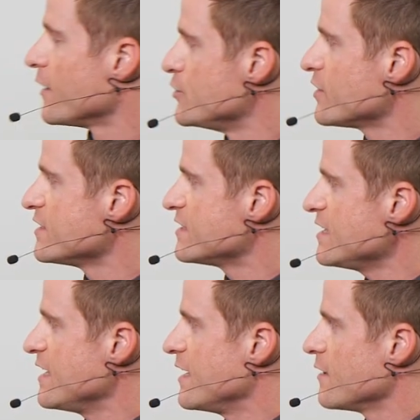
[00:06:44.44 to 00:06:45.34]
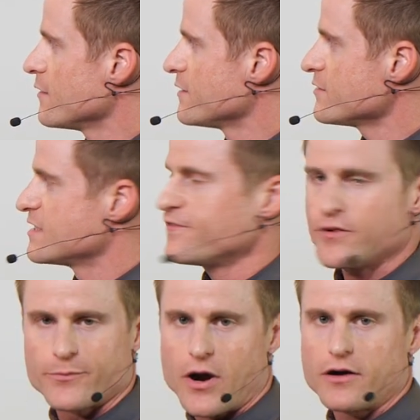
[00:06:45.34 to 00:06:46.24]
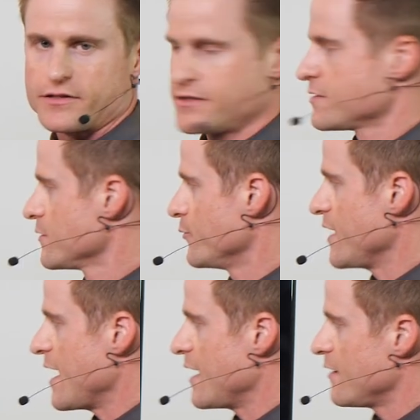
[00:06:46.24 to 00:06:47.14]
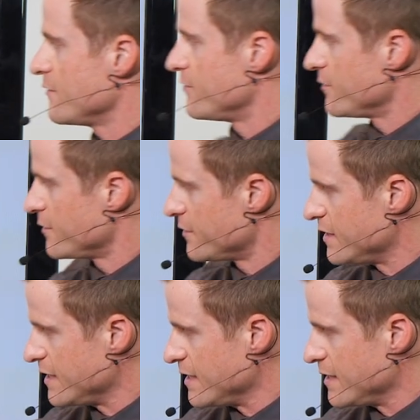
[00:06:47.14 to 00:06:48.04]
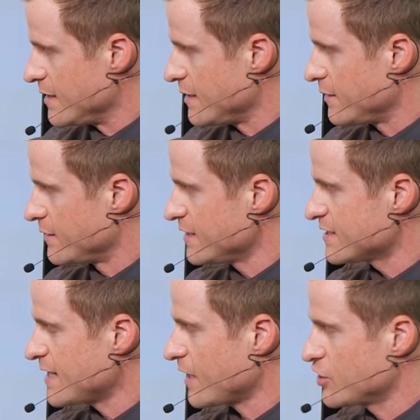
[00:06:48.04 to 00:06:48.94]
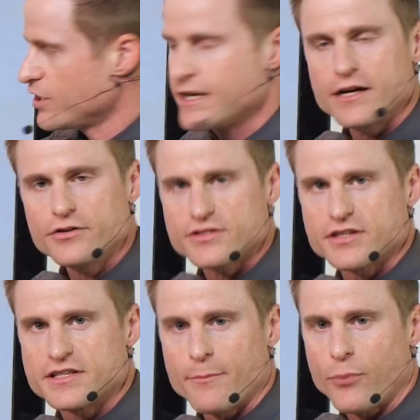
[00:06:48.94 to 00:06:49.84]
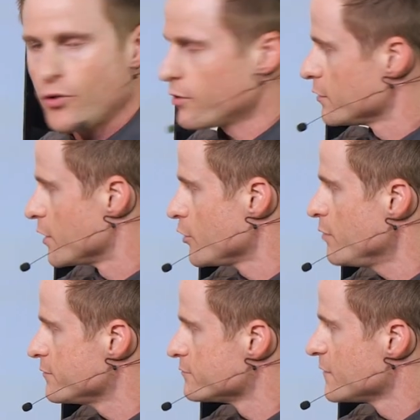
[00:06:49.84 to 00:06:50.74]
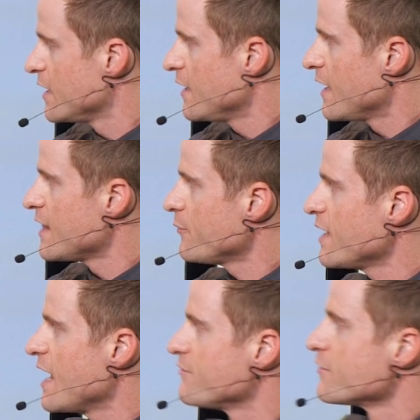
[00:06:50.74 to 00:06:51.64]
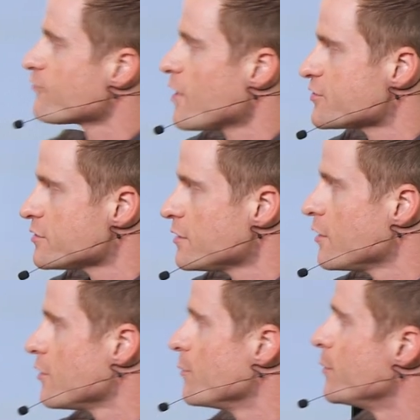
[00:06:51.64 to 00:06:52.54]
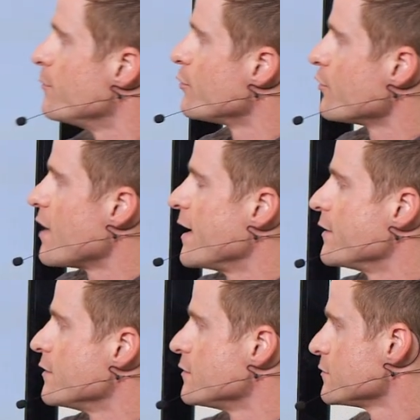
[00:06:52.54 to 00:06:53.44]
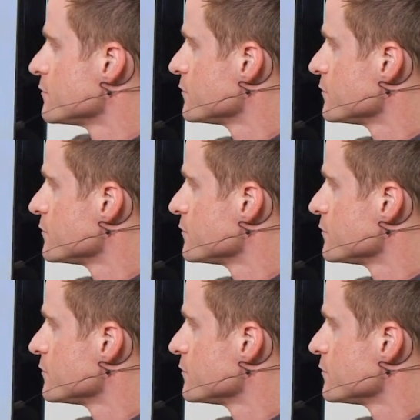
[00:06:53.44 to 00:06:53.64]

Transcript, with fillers: you can see here there's different parts. We have the this section here is the temporal lobe. And then we have the frontal lobe, parietal,